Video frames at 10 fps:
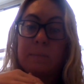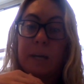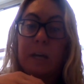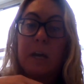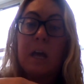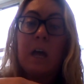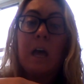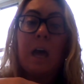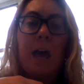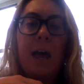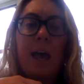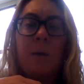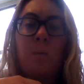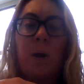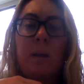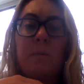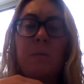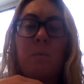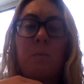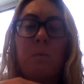me. And what
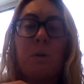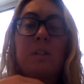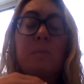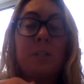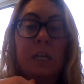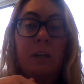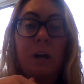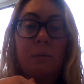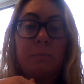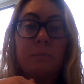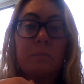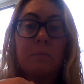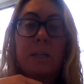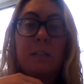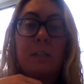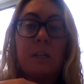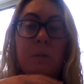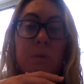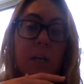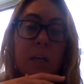words in particular is he
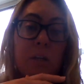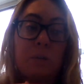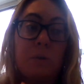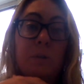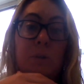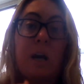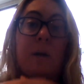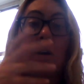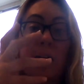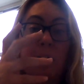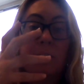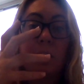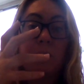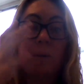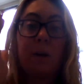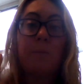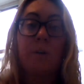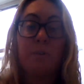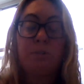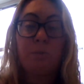using to describe our character, right? We know
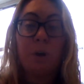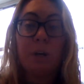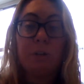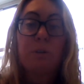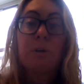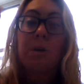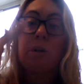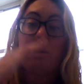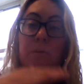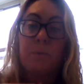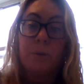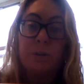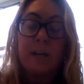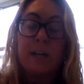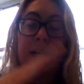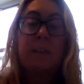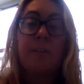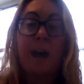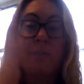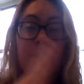there's George, we know there's Lenny, they
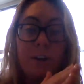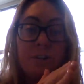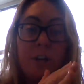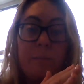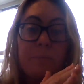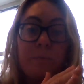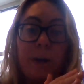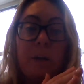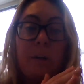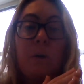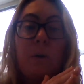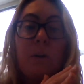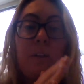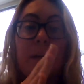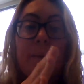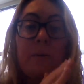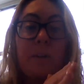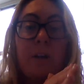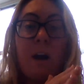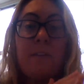have a friendship, right? Think about who
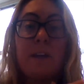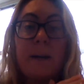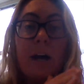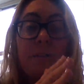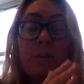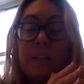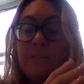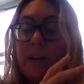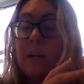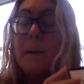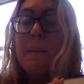they are, think about how they're different,